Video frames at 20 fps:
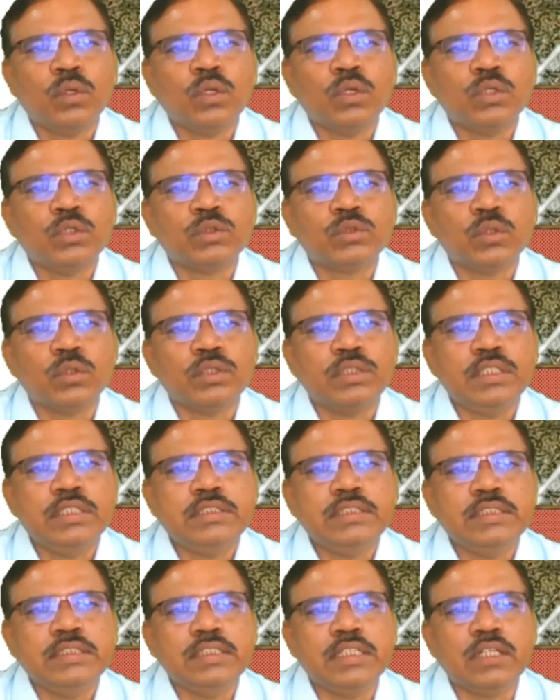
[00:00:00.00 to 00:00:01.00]
So
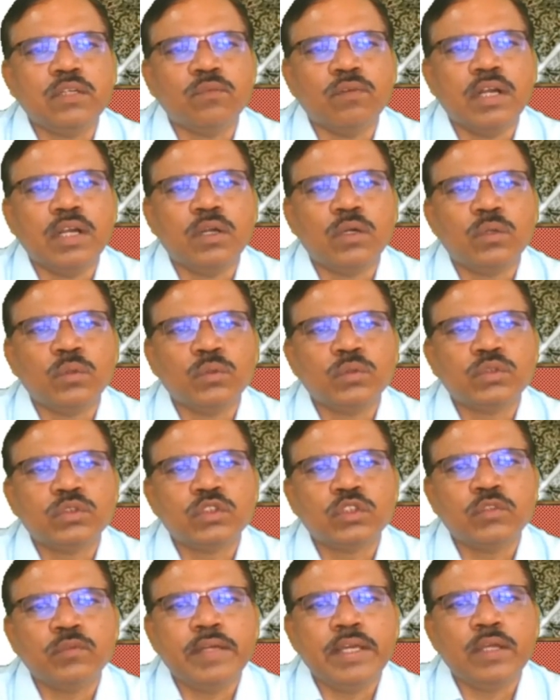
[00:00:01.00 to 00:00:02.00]
this is equal to
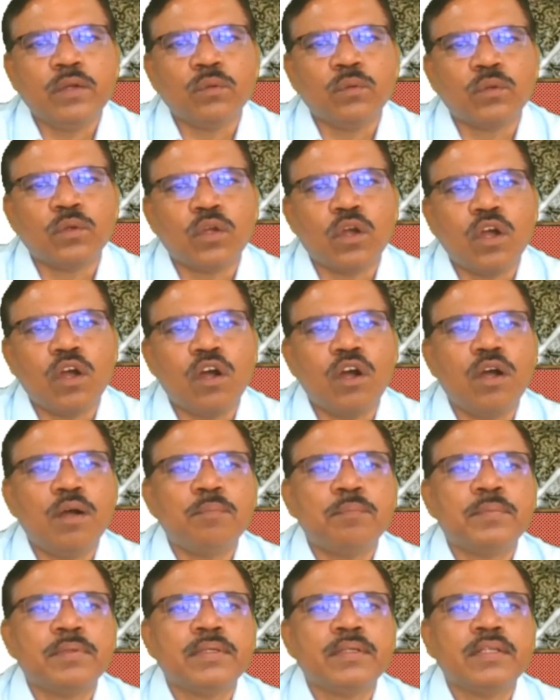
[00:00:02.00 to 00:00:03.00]
square root
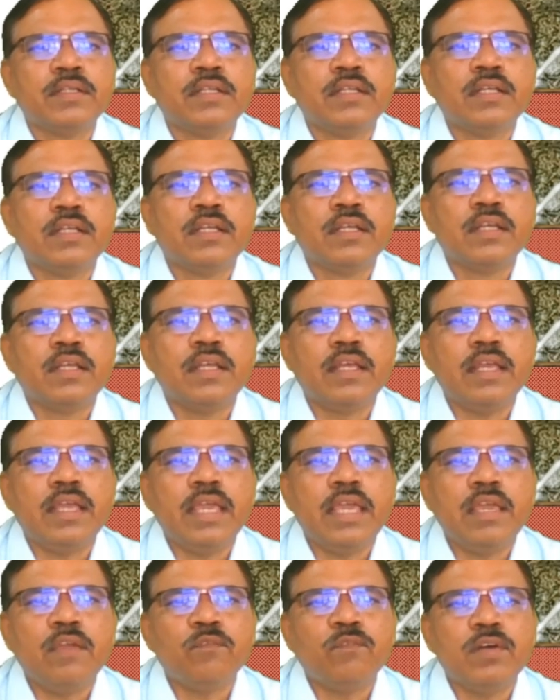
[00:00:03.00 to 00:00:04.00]
of
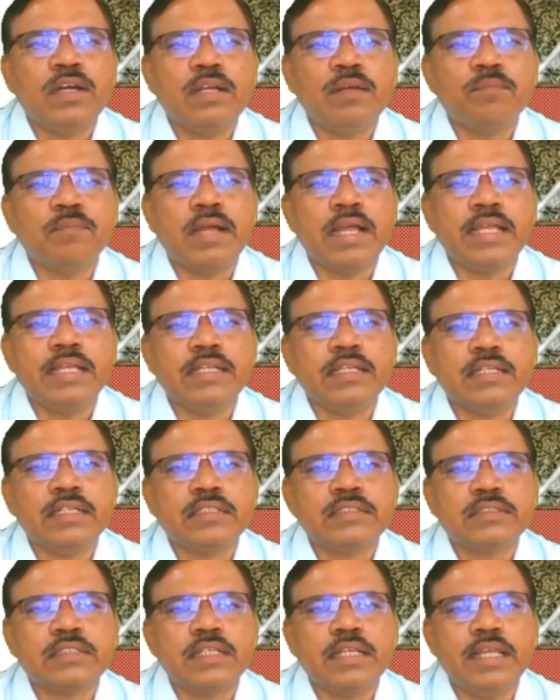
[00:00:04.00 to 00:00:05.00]
a1
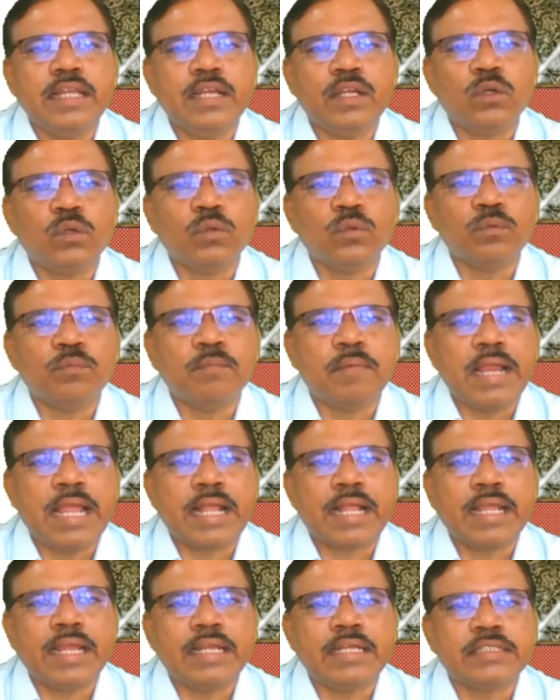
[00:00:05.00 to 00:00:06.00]
minus a2
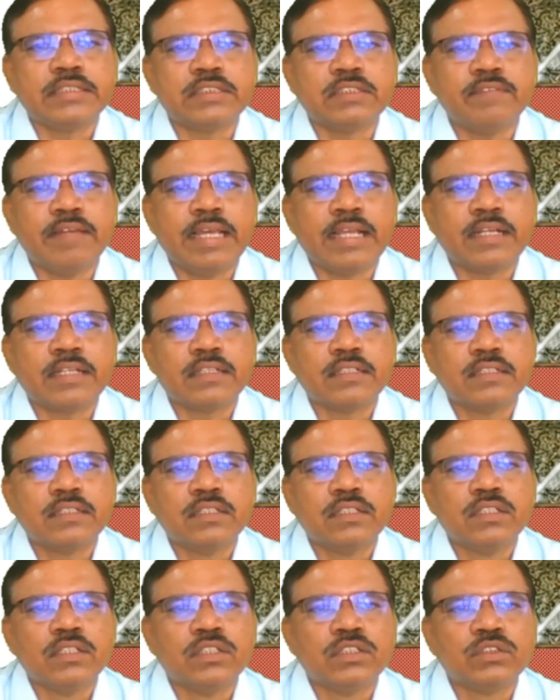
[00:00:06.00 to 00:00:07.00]
bracket square.
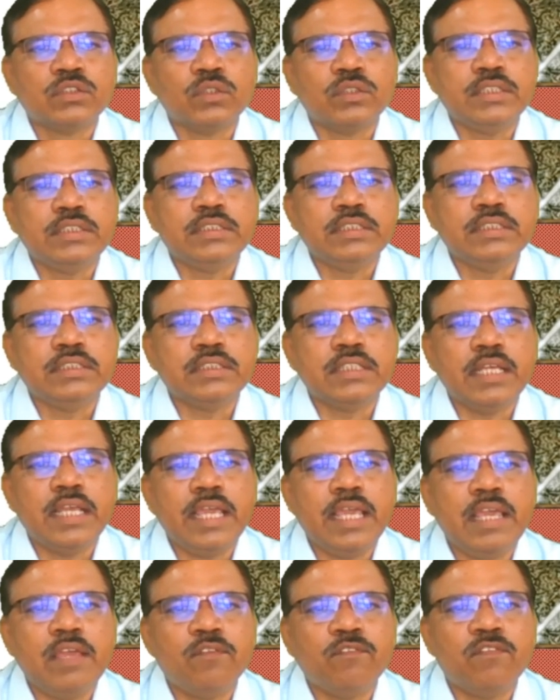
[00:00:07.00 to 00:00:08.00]
So this is
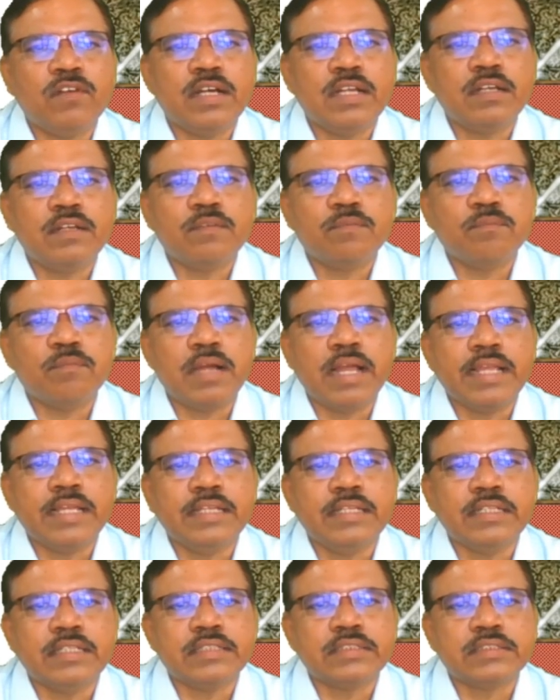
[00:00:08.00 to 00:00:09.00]
a1
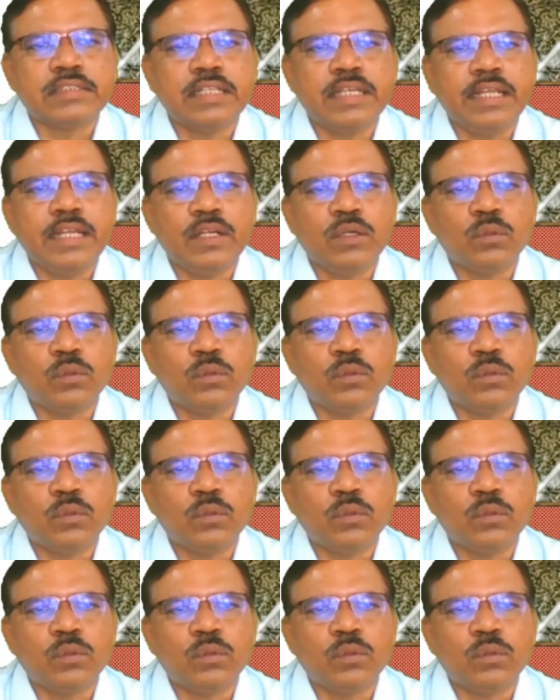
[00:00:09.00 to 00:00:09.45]
minus a2.